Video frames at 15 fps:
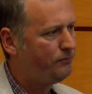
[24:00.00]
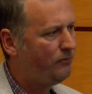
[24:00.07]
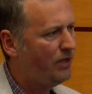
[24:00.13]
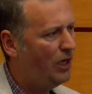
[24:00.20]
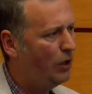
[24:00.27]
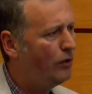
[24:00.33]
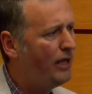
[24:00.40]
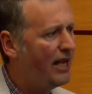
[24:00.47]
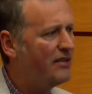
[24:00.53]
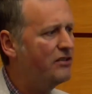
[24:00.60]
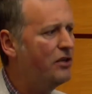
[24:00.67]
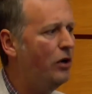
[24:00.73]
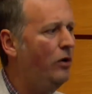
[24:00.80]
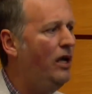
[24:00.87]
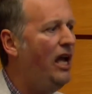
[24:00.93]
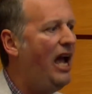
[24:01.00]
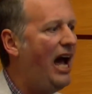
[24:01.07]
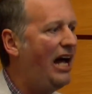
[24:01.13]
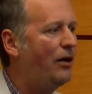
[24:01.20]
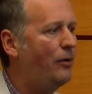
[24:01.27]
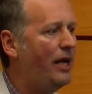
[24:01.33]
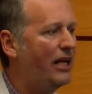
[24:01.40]
Okay, so how do
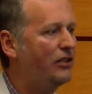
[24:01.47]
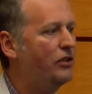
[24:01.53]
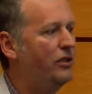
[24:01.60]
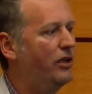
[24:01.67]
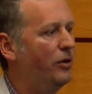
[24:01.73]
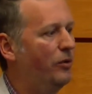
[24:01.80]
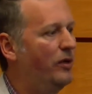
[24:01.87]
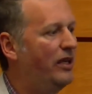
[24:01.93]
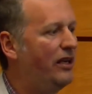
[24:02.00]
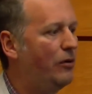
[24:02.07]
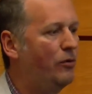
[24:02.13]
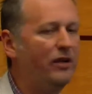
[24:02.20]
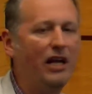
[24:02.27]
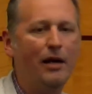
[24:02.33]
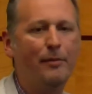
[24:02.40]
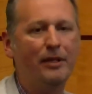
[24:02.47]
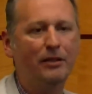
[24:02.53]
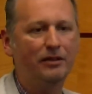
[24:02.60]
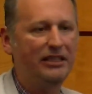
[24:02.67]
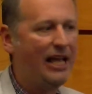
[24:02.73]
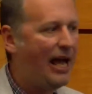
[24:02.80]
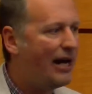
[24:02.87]
we actually do it? We got to be able
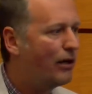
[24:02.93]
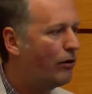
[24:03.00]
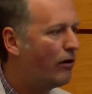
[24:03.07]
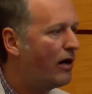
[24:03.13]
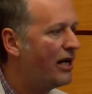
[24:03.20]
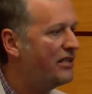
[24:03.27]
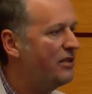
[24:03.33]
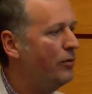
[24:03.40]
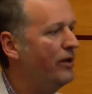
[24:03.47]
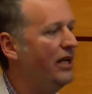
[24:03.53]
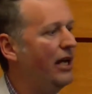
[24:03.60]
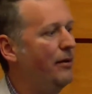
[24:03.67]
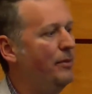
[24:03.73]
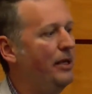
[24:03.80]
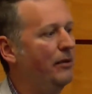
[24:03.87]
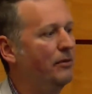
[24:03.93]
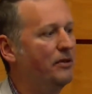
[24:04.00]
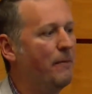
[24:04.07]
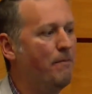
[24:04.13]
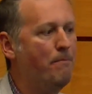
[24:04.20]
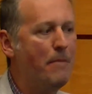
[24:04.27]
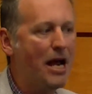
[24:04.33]
to categorize it. We got to be able to
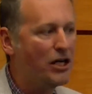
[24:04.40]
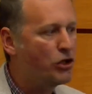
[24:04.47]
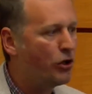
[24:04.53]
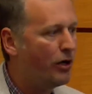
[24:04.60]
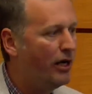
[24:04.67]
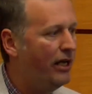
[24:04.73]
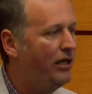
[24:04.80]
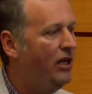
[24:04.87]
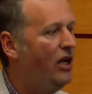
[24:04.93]
measure it.